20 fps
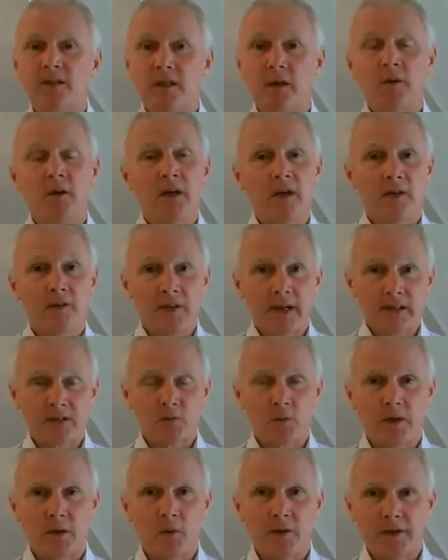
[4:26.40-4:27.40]
So
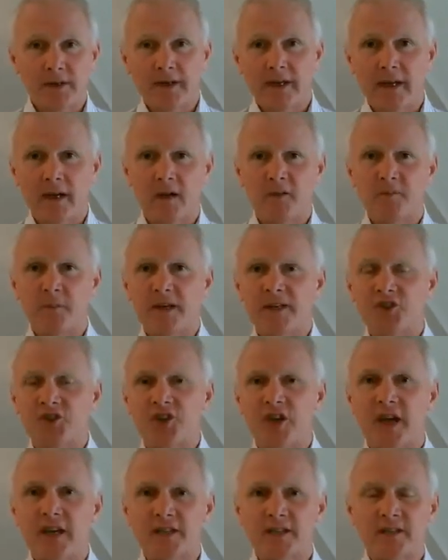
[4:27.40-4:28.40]
that's what I wanted to get off my
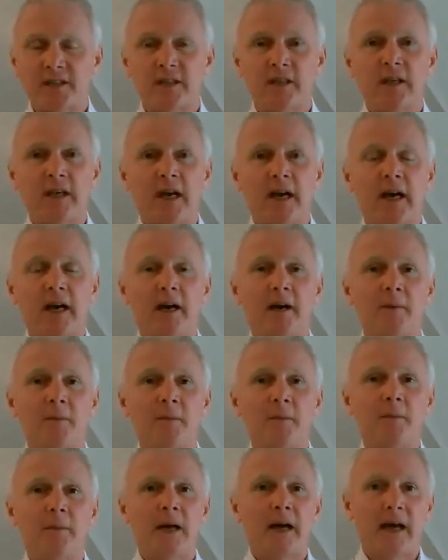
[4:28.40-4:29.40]
chest.
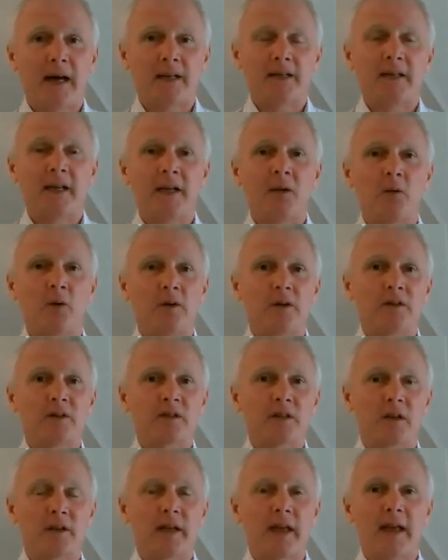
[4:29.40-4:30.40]
And anyone
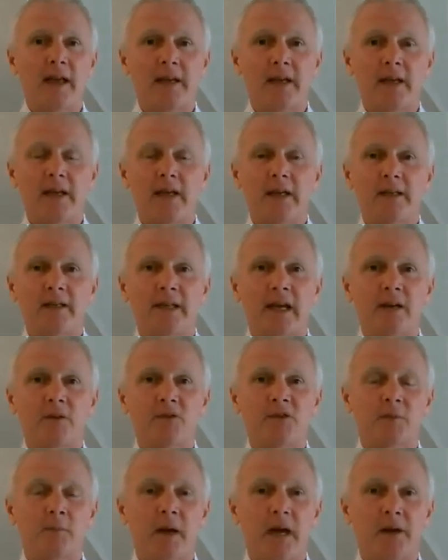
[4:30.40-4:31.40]
that's got any
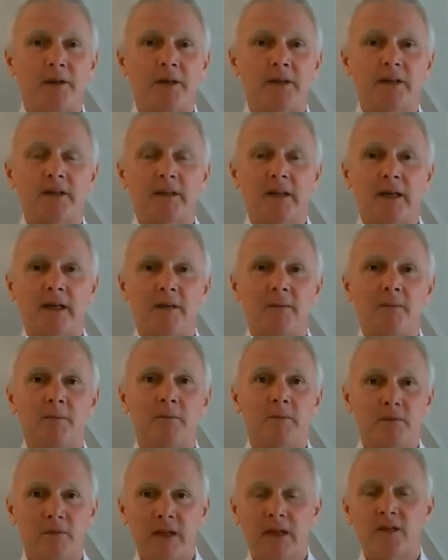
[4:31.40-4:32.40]
doubts about it,
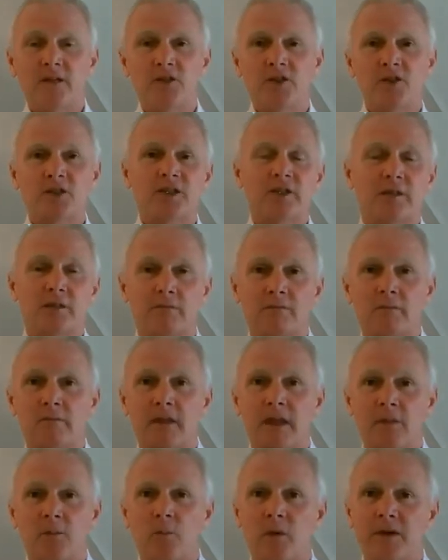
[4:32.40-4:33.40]
then just
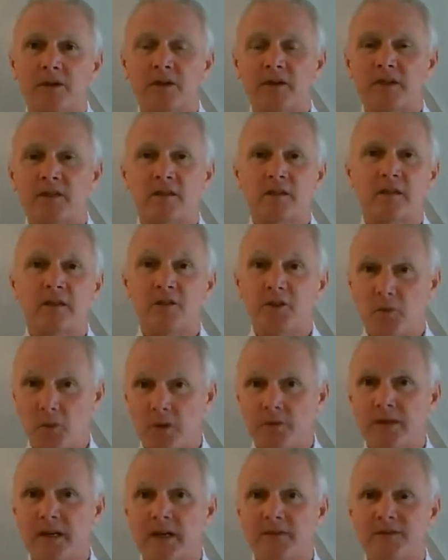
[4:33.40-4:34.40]
keep with us and you
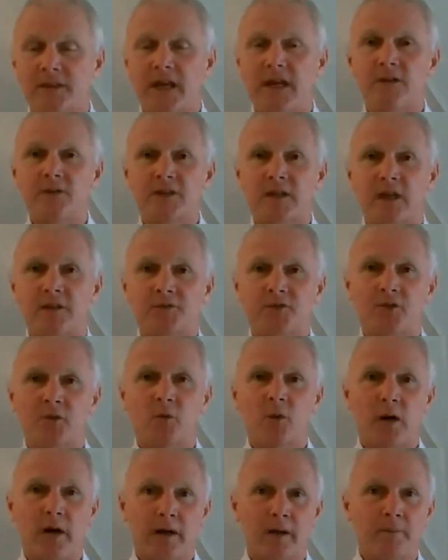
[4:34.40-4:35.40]
won't have doubts after a
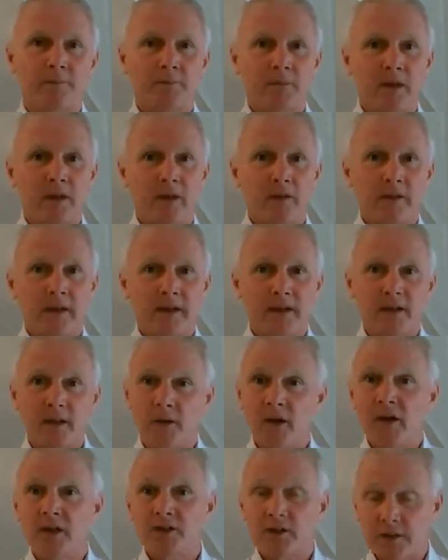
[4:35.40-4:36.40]
while. Thank
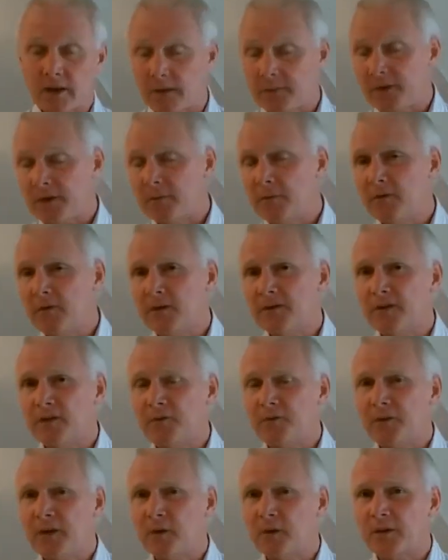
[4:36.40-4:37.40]
you. So now I'm going to move on to
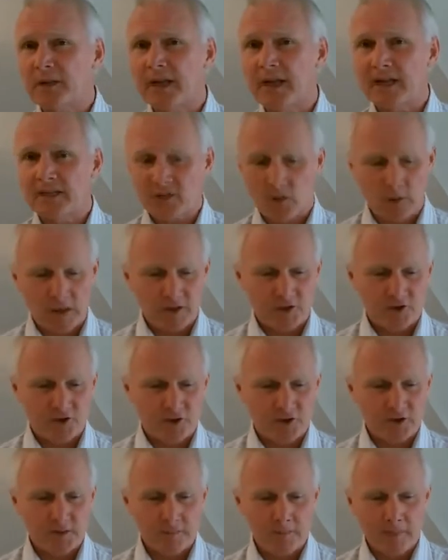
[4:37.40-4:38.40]
the frequently asked
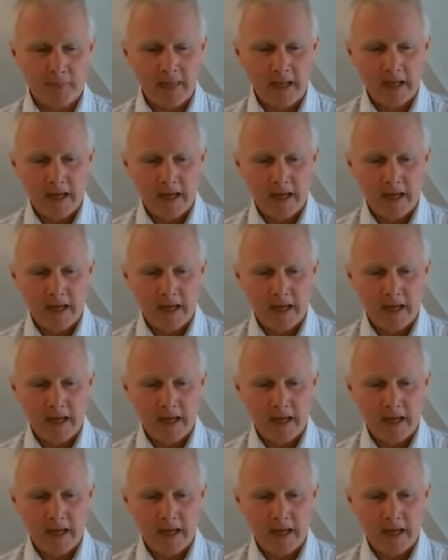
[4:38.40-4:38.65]
questions.